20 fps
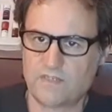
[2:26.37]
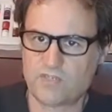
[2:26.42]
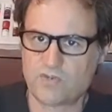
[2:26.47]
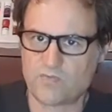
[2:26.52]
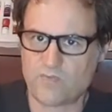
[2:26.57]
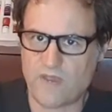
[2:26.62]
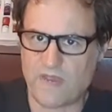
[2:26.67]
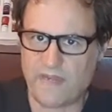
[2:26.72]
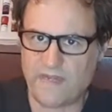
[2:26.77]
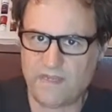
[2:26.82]

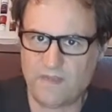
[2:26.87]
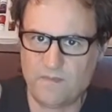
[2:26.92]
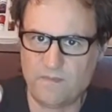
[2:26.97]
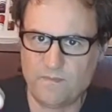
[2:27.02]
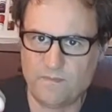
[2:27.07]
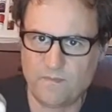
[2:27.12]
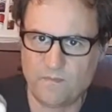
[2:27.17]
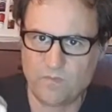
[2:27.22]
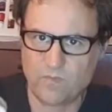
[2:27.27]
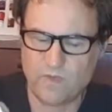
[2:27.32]

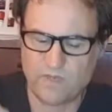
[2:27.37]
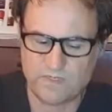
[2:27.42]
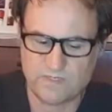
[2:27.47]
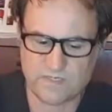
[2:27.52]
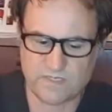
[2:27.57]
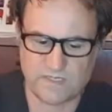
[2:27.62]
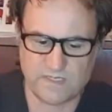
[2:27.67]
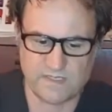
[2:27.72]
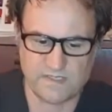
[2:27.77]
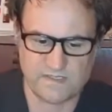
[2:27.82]
geranium,
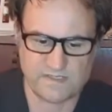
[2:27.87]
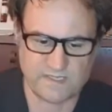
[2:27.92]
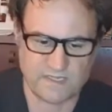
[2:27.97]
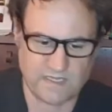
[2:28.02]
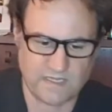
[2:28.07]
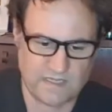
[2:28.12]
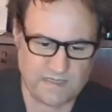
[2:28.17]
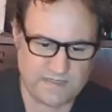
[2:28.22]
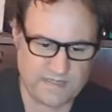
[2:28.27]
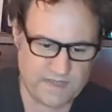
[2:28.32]
which is
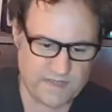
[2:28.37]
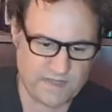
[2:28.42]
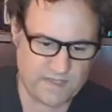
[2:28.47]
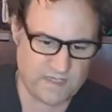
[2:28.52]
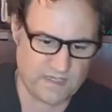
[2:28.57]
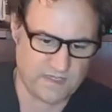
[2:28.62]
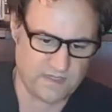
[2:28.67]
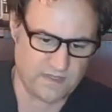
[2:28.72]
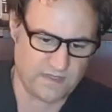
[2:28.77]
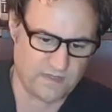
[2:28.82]

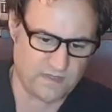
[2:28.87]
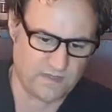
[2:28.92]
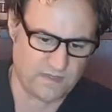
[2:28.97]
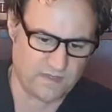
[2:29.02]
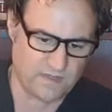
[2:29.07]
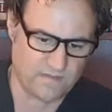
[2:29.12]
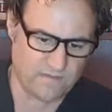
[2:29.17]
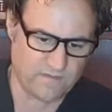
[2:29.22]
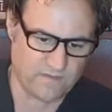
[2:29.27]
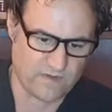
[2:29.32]
another
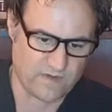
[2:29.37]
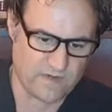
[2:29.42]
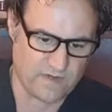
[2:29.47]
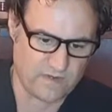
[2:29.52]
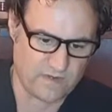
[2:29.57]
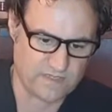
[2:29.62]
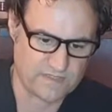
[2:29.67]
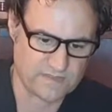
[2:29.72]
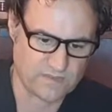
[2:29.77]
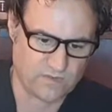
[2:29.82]
very
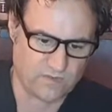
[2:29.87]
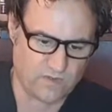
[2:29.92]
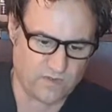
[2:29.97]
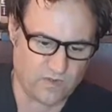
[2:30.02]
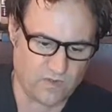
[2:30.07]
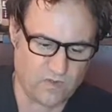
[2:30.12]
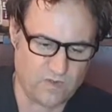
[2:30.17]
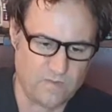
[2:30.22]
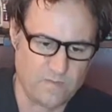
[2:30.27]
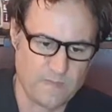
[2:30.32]
nice
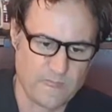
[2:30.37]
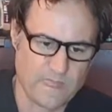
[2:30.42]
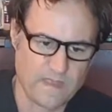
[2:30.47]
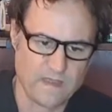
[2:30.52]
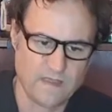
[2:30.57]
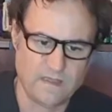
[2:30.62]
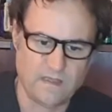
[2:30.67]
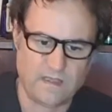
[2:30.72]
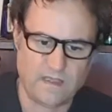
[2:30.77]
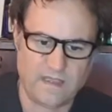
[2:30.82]
oil,
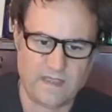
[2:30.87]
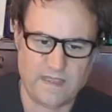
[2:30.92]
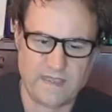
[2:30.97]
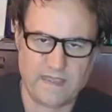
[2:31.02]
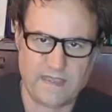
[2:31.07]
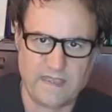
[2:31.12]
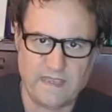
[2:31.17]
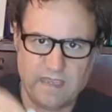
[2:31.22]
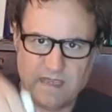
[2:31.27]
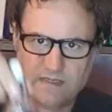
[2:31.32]

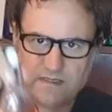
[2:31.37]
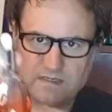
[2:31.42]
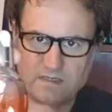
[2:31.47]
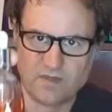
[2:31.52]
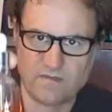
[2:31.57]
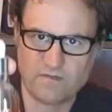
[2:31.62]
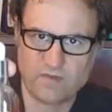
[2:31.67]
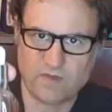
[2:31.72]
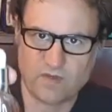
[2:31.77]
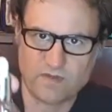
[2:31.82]
and
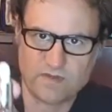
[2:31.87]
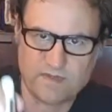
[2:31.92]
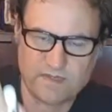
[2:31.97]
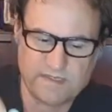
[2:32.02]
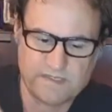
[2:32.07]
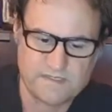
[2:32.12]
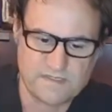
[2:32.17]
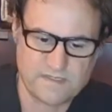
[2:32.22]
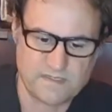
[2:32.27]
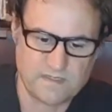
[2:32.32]
I've got
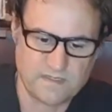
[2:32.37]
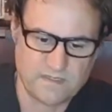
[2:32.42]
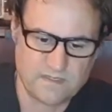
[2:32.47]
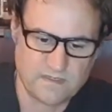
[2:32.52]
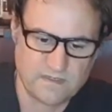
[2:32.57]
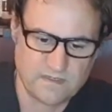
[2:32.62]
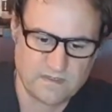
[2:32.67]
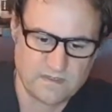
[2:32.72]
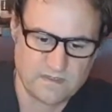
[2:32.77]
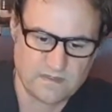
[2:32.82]
this
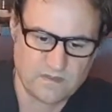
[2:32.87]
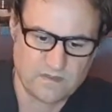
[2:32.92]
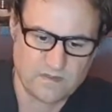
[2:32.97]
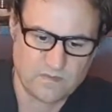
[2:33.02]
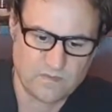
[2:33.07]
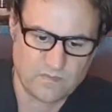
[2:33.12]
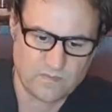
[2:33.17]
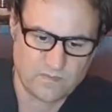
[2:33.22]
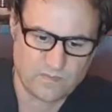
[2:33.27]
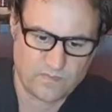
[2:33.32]

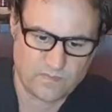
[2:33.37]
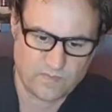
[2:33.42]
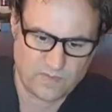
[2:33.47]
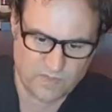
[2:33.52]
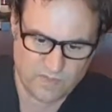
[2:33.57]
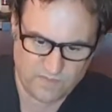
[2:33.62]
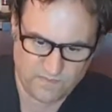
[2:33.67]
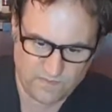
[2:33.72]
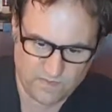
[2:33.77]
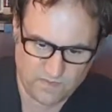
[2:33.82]

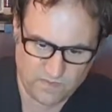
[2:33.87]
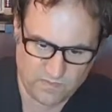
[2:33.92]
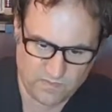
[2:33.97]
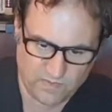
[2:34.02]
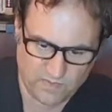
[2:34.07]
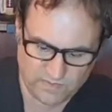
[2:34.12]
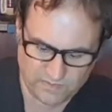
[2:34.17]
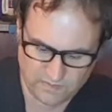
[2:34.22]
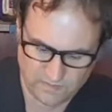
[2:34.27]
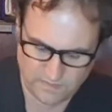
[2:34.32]
perfume
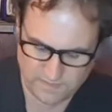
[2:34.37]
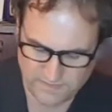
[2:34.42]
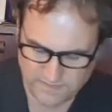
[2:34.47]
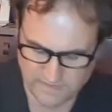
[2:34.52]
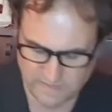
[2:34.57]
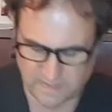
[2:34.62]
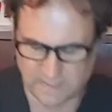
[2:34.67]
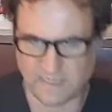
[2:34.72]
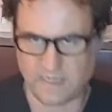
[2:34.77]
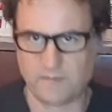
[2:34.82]
bottle
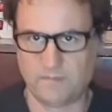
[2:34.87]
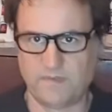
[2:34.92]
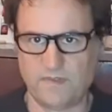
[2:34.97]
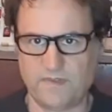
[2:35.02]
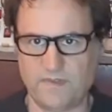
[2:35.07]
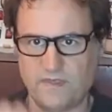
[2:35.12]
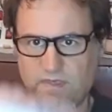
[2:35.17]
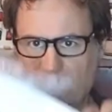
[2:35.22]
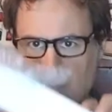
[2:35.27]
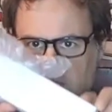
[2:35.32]
that came
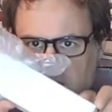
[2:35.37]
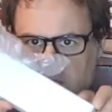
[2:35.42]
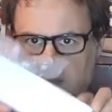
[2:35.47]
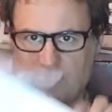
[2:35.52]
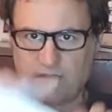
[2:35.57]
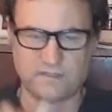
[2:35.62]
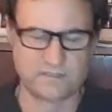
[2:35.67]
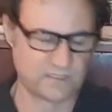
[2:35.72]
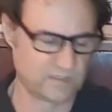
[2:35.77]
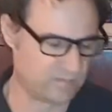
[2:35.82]
in the
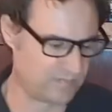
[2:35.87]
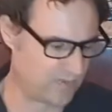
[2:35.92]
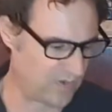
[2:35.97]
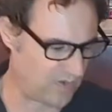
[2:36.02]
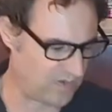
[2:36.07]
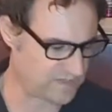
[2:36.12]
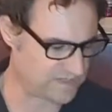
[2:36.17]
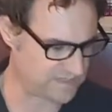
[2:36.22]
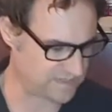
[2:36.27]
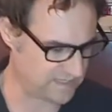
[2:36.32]
little
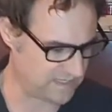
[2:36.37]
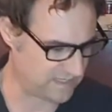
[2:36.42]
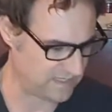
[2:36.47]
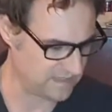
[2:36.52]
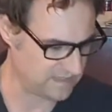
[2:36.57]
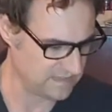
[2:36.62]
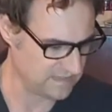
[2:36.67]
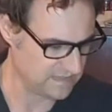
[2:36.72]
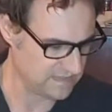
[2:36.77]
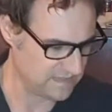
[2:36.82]
box there.
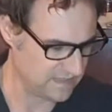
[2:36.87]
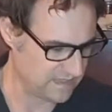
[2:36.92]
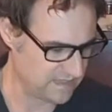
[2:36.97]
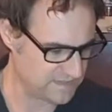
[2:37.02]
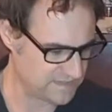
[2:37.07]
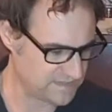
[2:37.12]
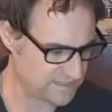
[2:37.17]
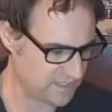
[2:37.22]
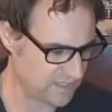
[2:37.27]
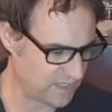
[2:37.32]

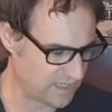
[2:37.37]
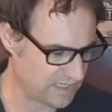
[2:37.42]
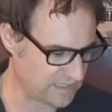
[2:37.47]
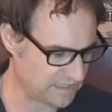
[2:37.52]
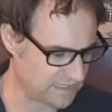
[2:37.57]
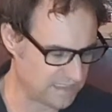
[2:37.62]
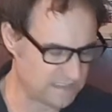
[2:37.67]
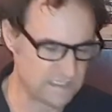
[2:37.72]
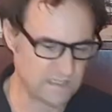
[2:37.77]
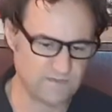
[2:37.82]
And so
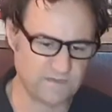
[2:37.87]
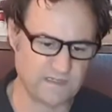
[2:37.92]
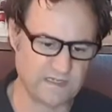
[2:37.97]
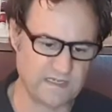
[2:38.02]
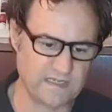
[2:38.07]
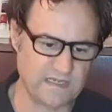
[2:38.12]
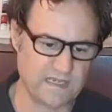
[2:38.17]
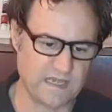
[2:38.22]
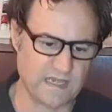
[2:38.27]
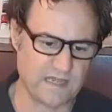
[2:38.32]

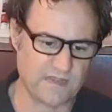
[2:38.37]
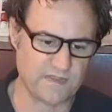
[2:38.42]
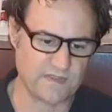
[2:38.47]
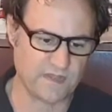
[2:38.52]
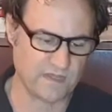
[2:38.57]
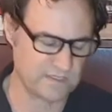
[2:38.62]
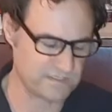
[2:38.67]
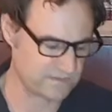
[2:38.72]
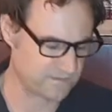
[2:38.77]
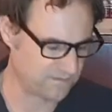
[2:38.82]
collectively now,
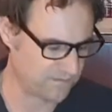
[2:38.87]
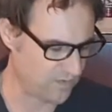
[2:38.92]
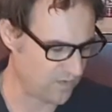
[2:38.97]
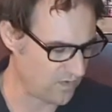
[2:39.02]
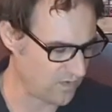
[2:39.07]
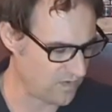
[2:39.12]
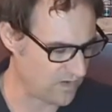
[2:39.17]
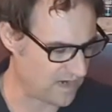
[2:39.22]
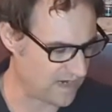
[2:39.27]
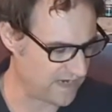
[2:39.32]
those
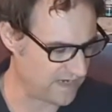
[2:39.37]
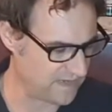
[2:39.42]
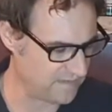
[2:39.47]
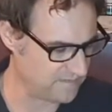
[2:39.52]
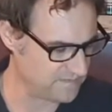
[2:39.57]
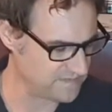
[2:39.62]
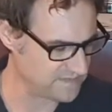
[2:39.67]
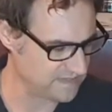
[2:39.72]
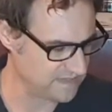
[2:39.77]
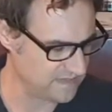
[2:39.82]
four
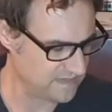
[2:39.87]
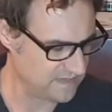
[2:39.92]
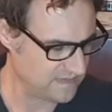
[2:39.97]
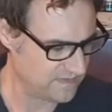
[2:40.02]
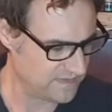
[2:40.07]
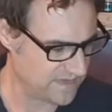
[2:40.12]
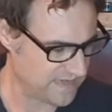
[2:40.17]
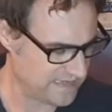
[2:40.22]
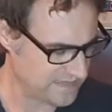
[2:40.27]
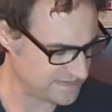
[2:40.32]
items,
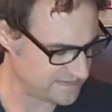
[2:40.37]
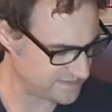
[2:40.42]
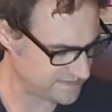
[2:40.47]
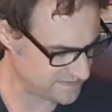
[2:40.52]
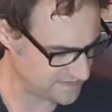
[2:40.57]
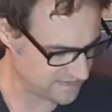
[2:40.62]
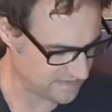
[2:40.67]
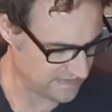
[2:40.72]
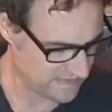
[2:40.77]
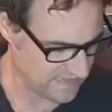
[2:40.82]

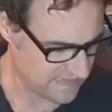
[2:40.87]
that's